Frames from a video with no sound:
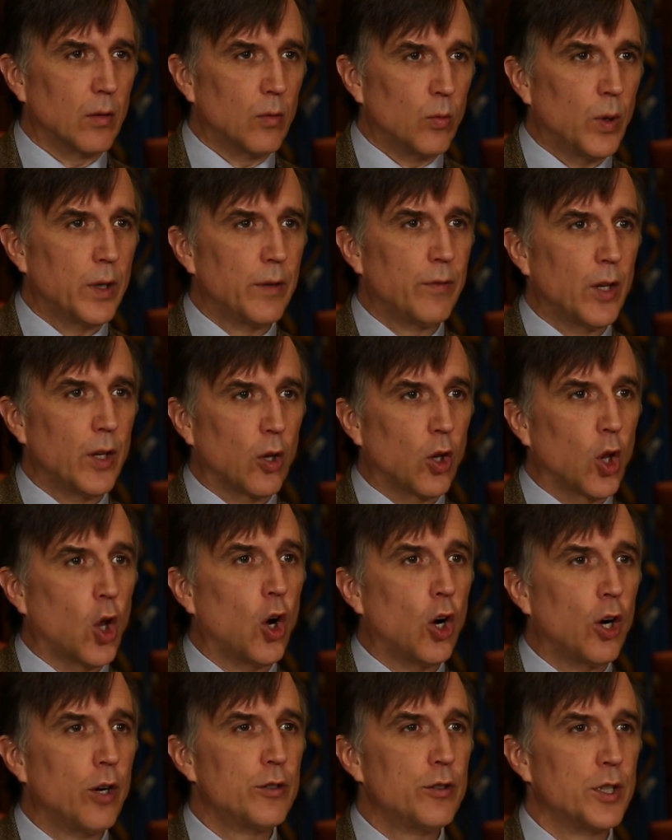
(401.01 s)
one of the
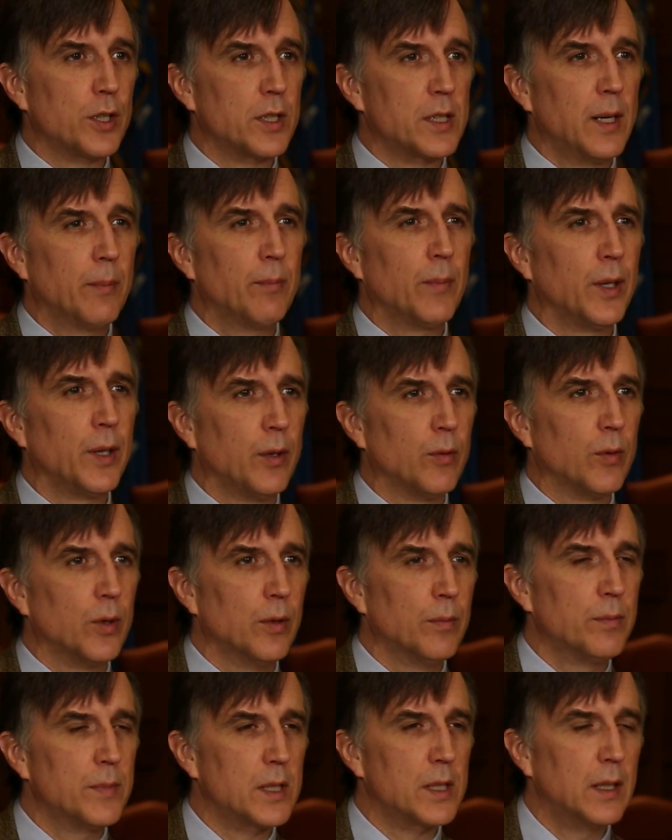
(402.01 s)
large assembly
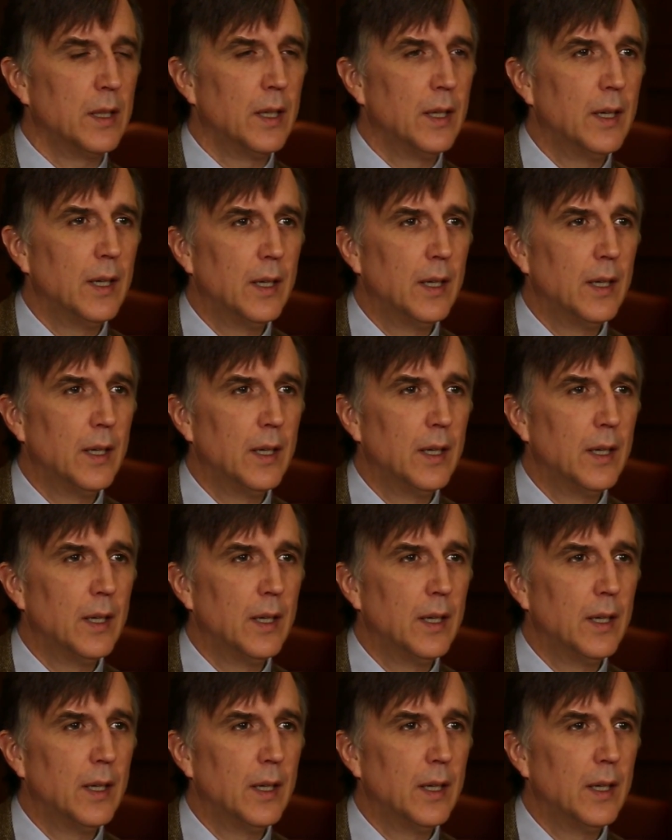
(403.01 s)
rooms